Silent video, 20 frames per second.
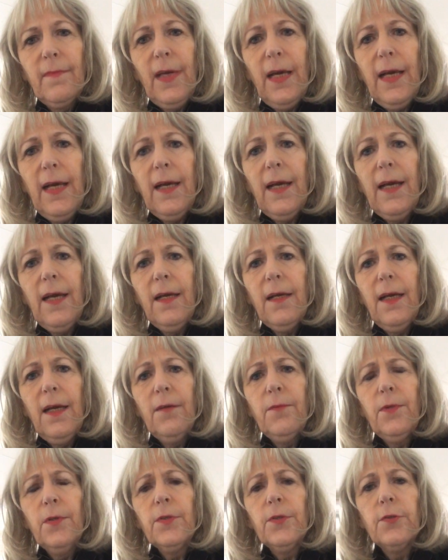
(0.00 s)
I
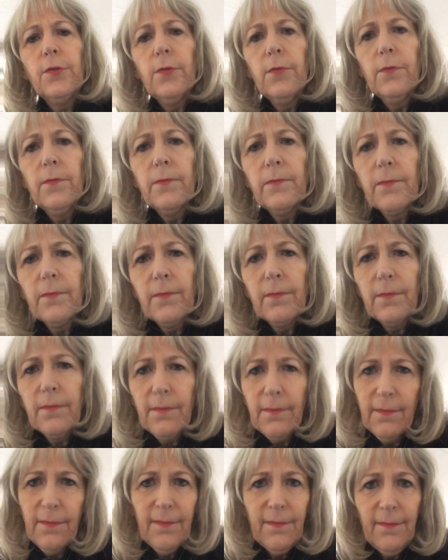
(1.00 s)
want to.
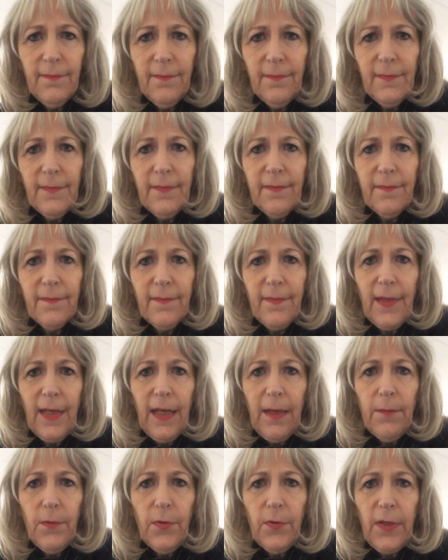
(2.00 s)

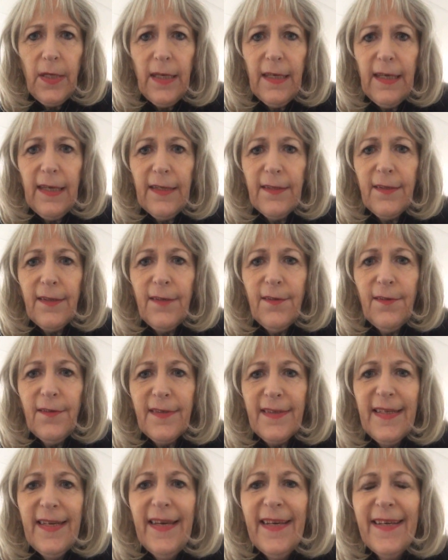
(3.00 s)
I'm looking at the
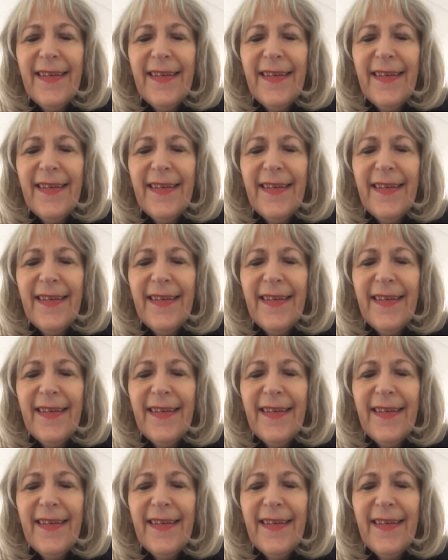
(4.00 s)
clock.